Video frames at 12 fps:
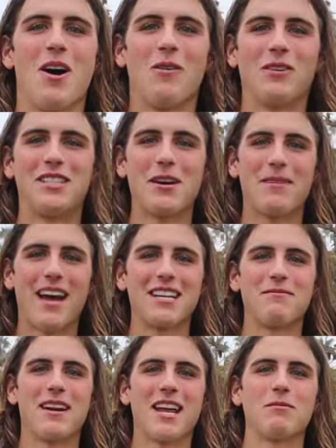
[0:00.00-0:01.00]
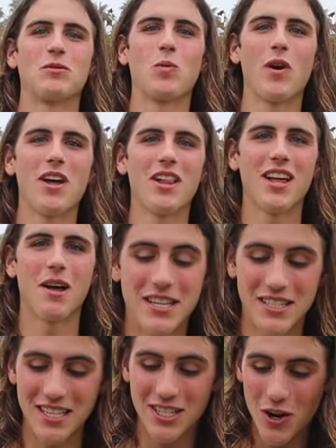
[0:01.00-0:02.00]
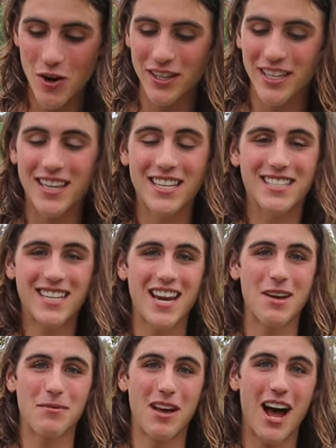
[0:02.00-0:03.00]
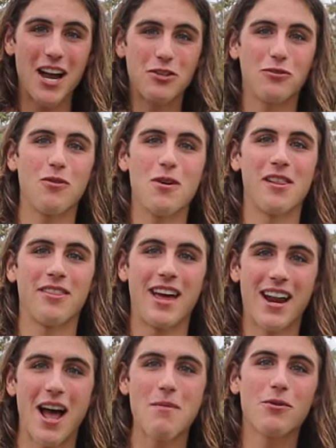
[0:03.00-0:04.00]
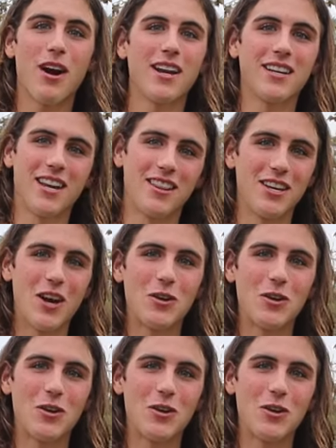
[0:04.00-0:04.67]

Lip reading: What's up guys, my name's Will. This is currently the setup, the hydrofoil that I'm riding in the